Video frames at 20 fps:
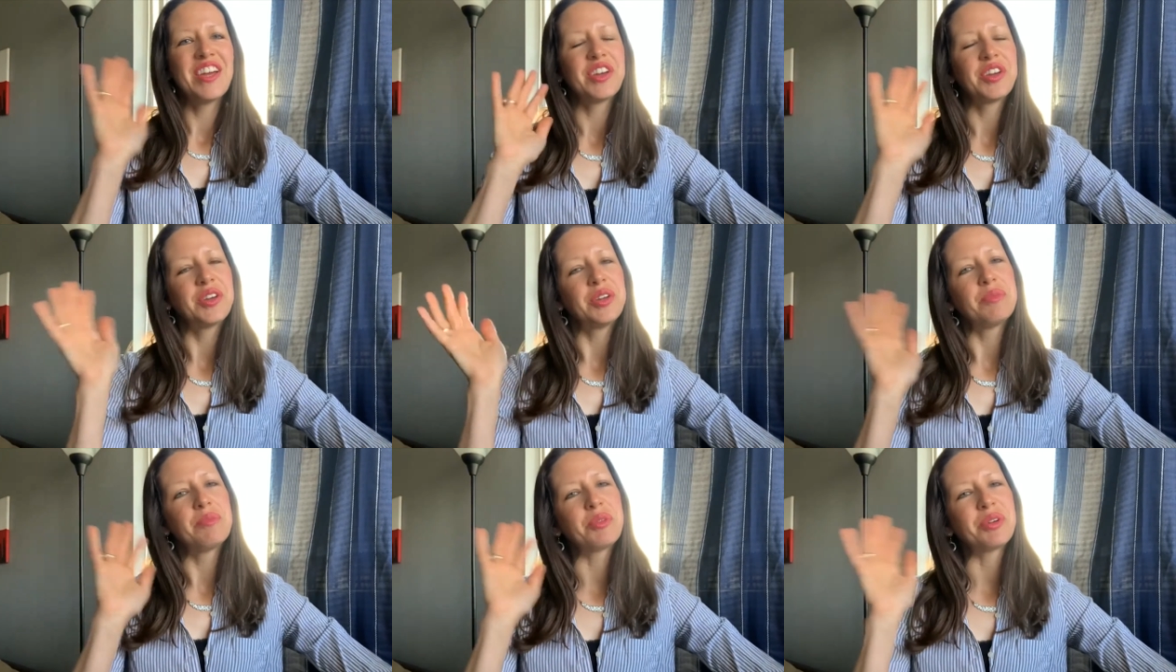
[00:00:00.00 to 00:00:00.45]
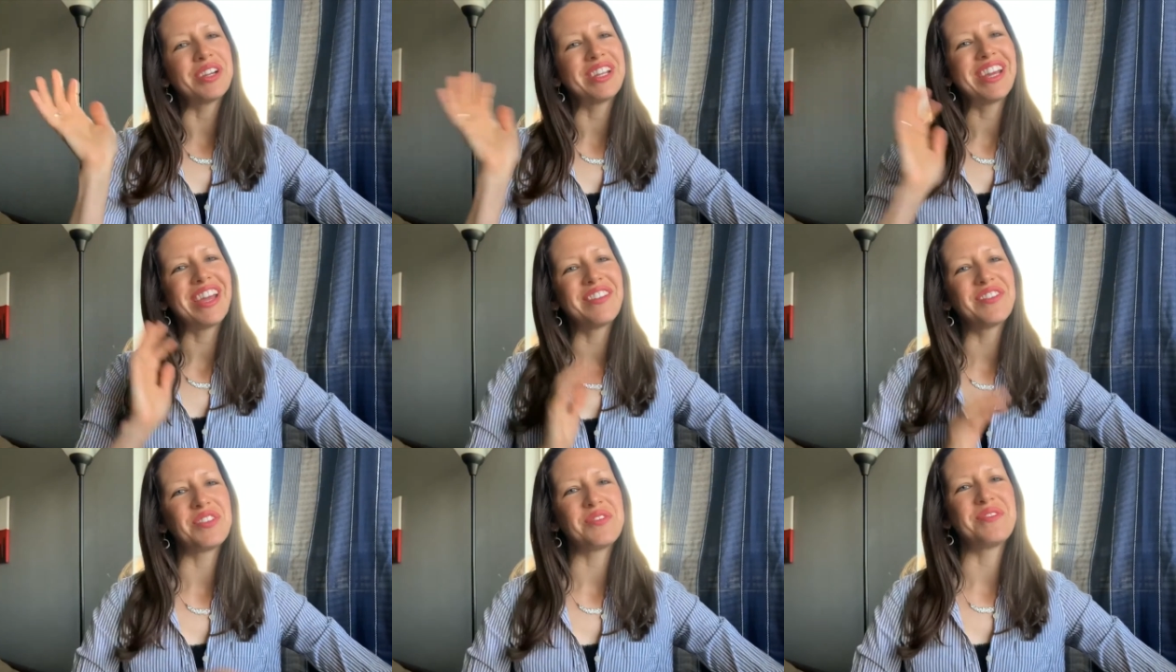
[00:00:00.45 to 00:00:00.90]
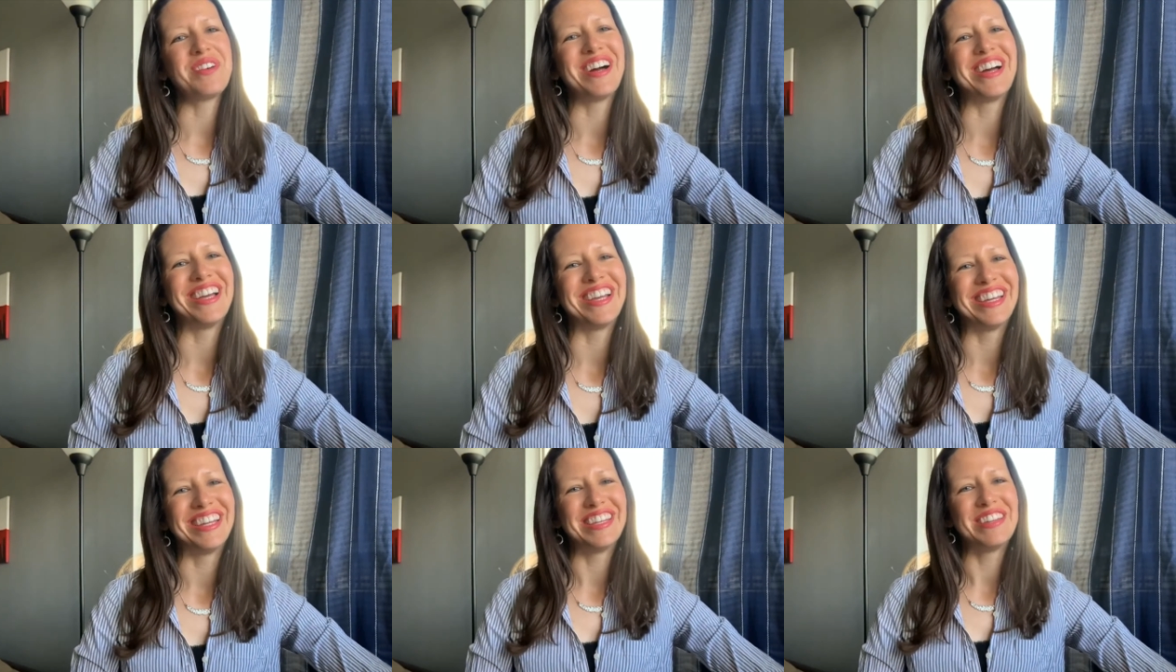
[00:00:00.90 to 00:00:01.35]
Good morning,
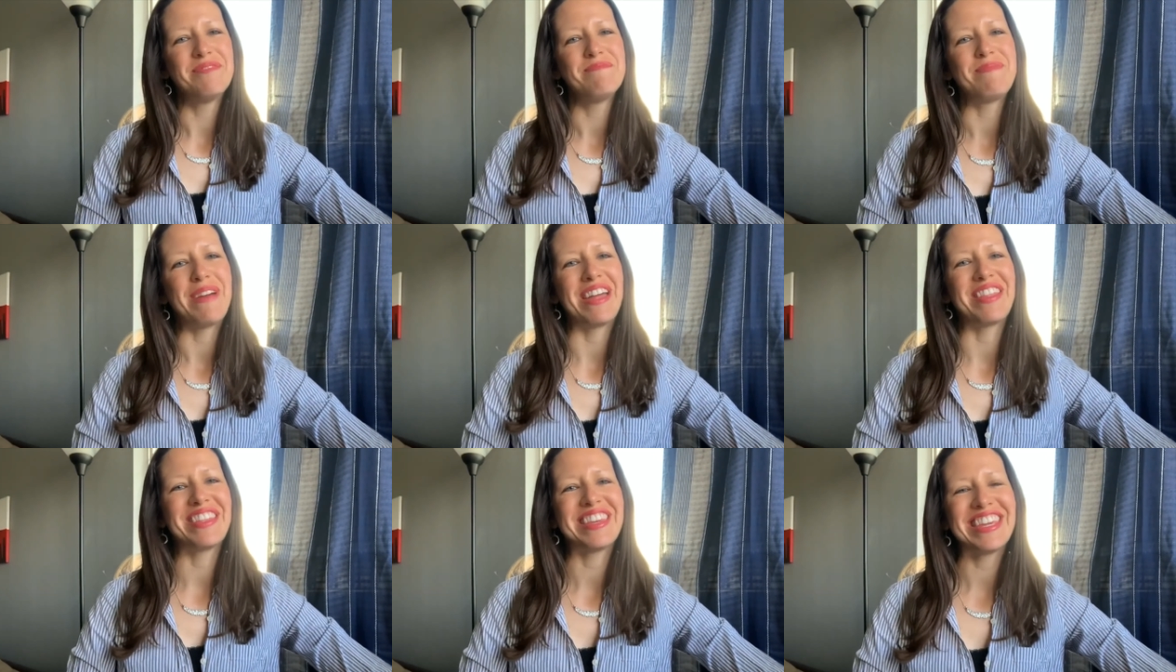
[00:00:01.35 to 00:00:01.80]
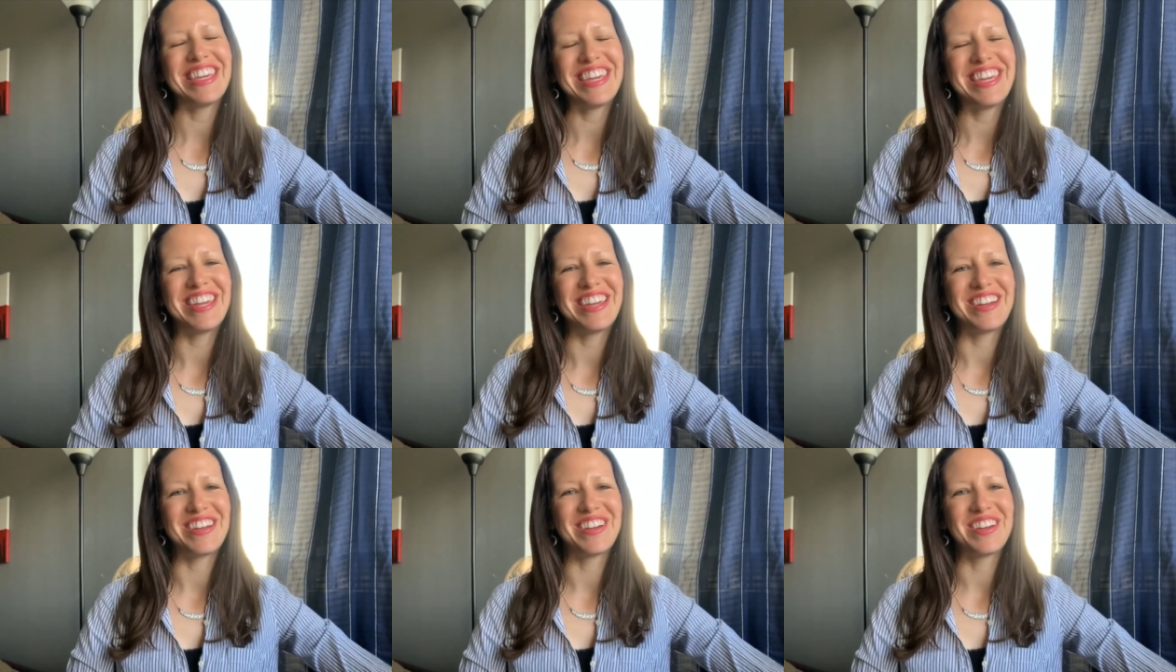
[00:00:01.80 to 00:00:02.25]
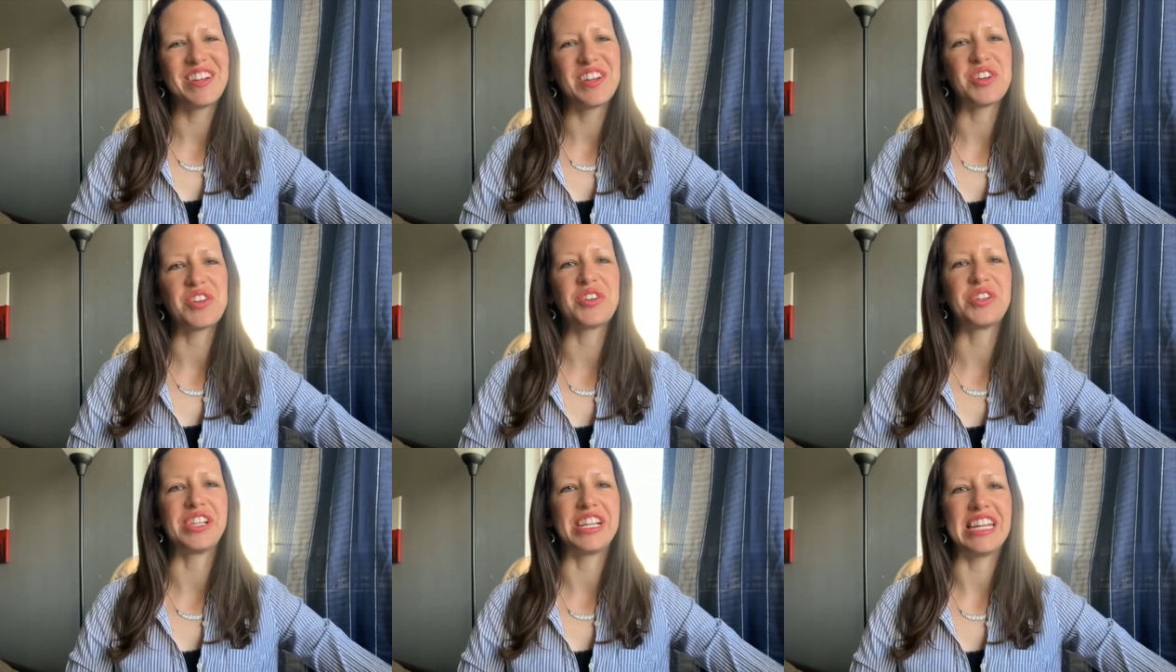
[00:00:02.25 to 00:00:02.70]
everyone. Bethany here,
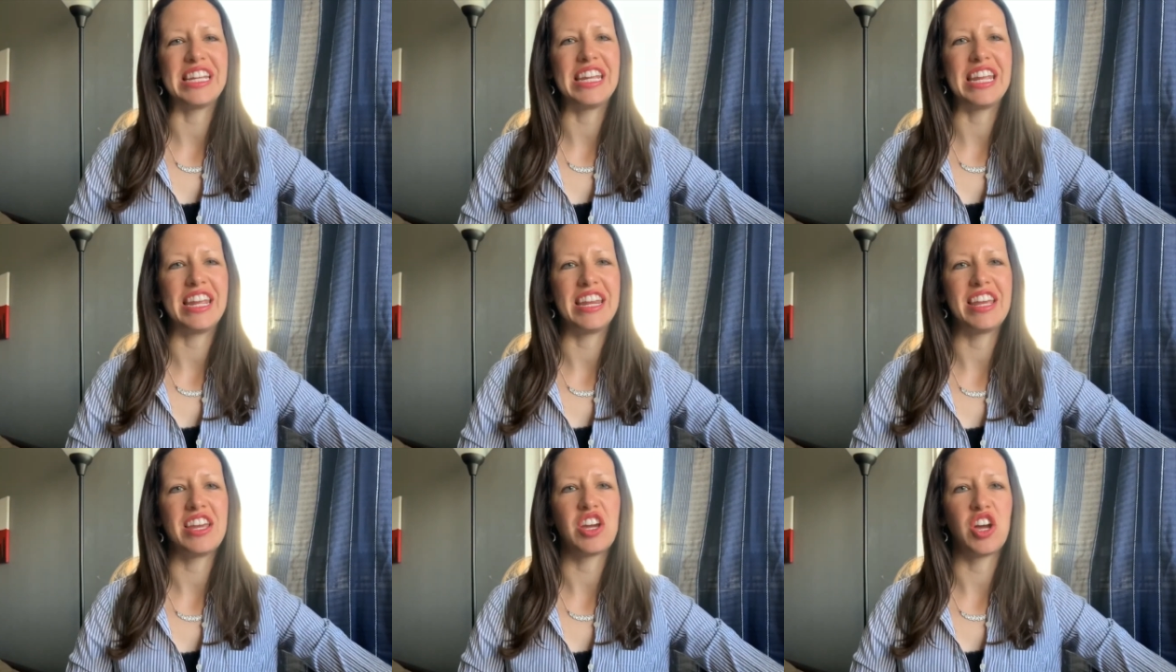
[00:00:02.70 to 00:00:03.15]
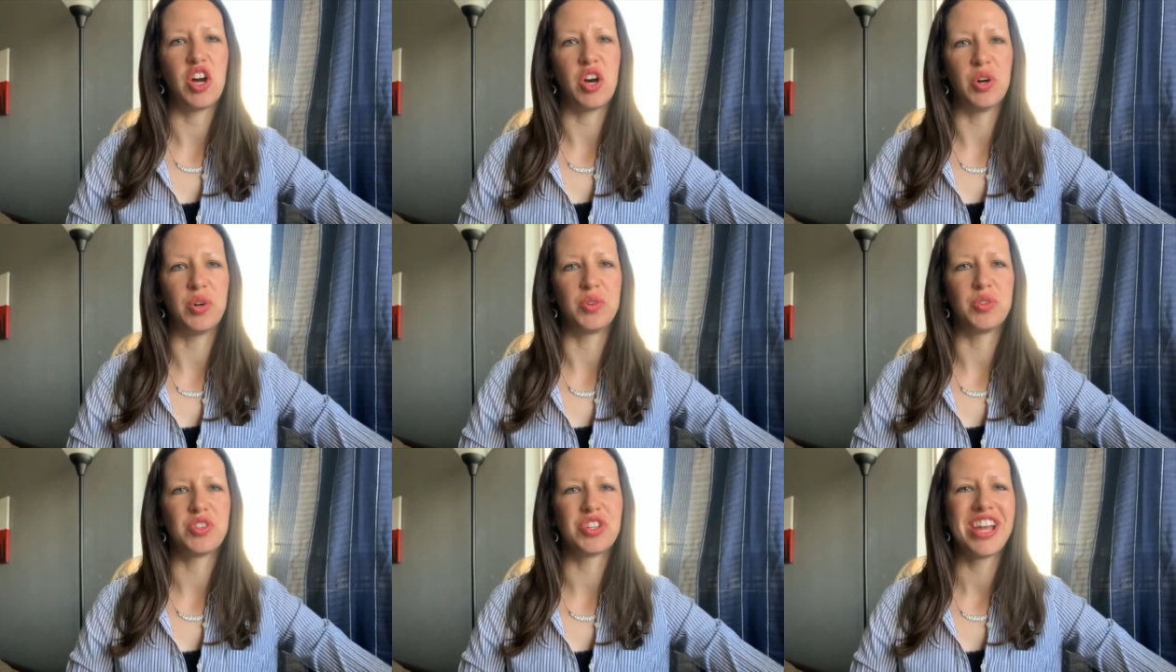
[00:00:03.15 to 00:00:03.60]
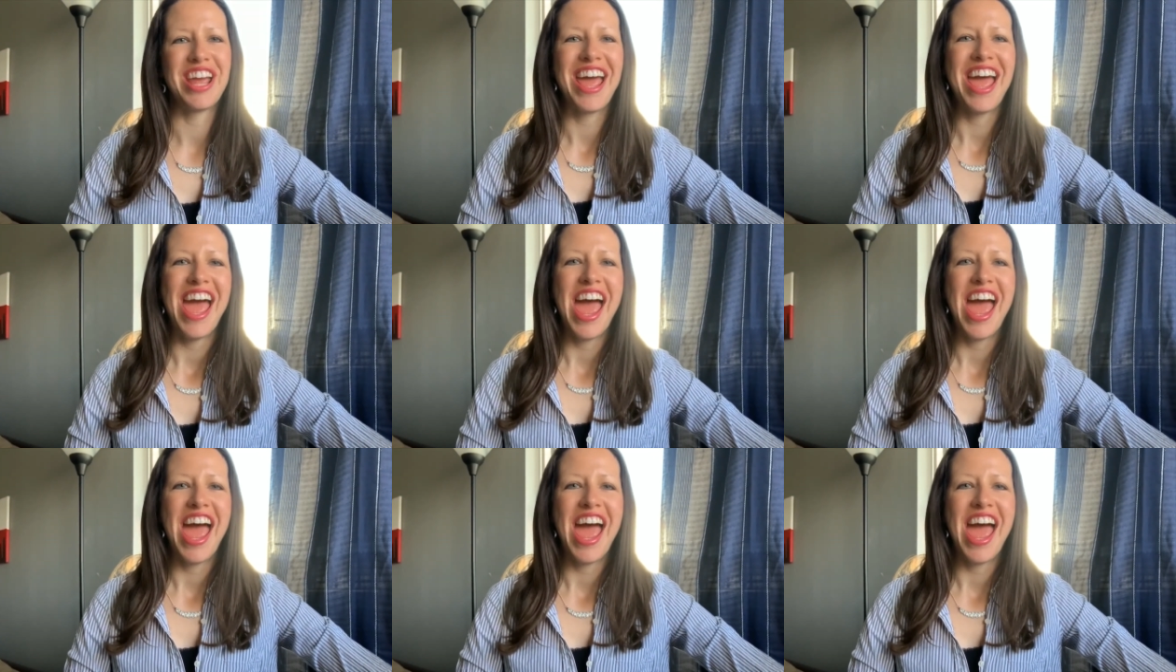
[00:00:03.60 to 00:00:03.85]
your clean eating coach.